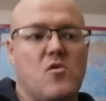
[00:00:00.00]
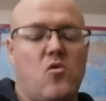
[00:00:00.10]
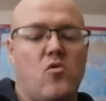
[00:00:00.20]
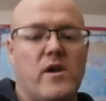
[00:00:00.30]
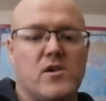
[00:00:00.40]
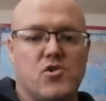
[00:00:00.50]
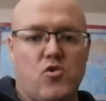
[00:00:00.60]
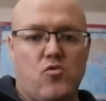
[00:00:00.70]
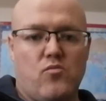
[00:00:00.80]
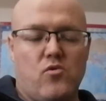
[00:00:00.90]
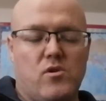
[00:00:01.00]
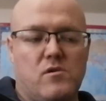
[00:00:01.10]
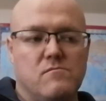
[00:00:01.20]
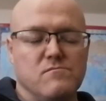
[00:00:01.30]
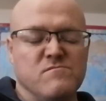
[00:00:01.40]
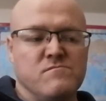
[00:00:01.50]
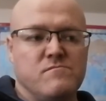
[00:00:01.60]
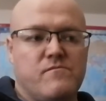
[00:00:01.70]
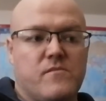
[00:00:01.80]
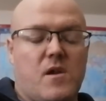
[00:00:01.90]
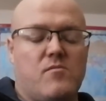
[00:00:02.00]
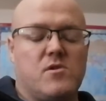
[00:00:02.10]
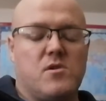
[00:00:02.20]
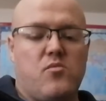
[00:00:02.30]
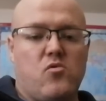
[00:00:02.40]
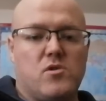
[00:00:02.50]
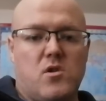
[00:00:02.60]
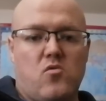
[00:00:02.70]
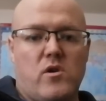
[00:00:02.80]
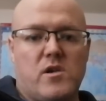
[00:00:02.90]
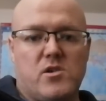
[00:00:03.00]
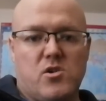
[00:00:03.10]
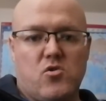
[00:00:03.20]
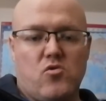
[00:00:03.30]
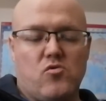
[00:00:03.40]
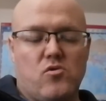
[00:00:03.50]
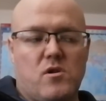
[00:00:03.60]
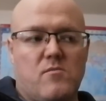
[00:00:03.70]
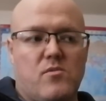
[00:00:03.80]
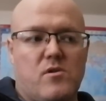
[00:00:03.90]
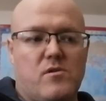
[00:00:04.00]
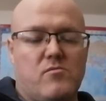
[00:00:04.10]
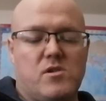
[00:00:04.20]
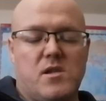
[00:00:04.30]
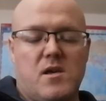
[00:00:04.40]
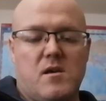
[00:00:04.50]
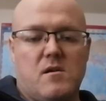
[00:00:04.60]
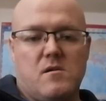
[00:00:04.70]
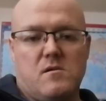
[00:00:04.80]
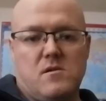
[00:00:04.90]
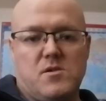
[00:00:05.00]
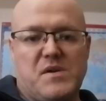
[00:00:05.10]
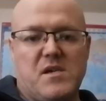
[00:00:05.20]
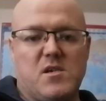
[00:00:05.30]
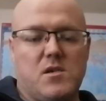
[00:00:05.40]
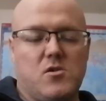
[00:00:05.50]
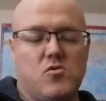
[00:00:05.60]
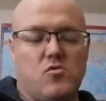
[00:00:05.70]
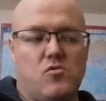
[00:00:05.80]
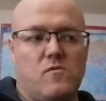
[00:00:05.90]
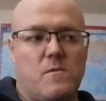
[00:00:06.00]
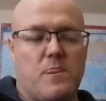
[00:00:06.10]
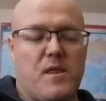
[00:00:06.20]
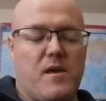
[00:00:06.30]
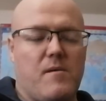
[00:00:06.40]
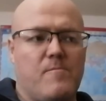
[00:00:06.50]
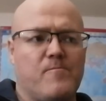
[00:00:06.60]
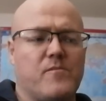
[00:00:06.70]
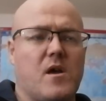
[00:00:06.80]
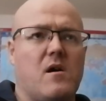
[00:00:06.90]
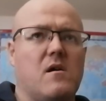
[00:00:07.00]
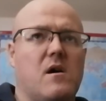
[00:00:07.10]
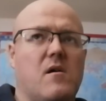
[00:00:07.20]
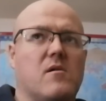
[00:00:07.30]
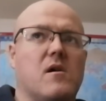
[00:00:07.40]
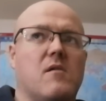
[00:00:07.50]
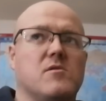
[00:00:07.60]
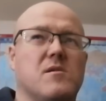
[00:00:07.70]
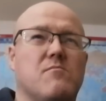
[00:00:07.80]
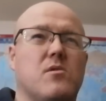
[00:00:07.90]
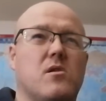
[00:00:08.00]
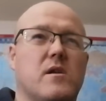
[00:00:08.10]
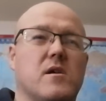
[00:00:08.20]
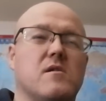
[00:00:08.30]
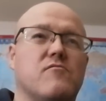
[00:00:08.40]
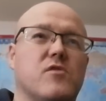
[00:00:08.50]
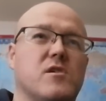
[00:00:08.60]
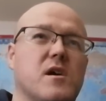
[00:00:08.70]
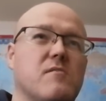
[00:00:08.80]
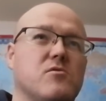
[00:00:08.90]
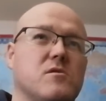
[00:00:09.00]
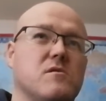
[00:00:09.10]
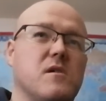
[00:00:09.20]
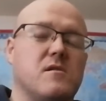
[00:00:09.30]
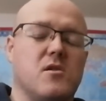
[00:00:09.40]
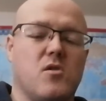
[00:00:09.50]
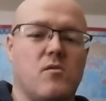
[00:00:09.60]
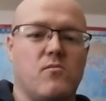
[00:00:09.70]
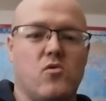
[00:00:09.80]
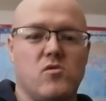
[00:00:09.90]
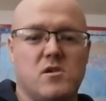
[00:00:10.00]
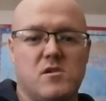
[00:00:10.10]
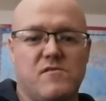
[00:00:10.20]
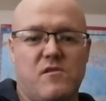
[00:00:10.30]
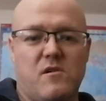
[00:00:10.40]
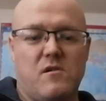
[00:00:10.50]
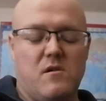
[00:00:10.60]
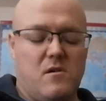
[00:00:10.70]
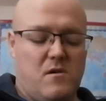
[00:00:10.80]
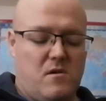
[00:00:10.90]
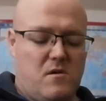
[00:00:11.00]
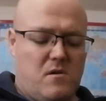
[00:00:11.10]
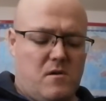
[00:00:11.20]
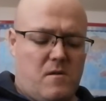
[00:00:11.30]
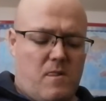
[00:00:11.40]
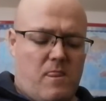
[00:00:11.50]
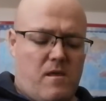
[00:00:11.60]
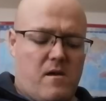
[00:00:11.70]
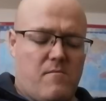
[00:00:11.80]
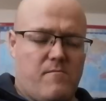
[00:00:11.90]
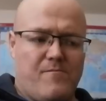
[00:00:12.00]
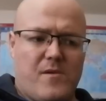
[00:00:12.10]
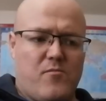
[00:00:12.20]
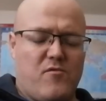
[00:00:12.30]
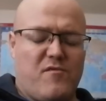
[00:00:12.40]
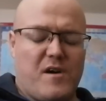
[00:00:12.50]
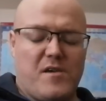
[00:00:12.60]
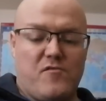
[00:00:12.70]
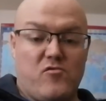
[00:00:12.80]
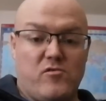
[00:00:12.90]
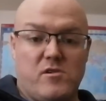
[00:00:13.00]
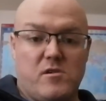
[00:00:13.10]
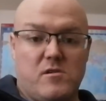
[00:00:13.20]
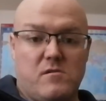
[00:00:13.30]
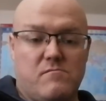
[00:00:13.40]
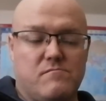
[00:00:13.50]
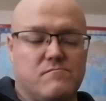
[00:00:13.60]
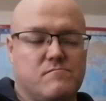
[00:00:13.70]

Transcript: only a schoolboy, I was supposed to go to a secure unit, but there was no spaces, so I was in Berlin reception in the dog boxes for about 5 hours or something,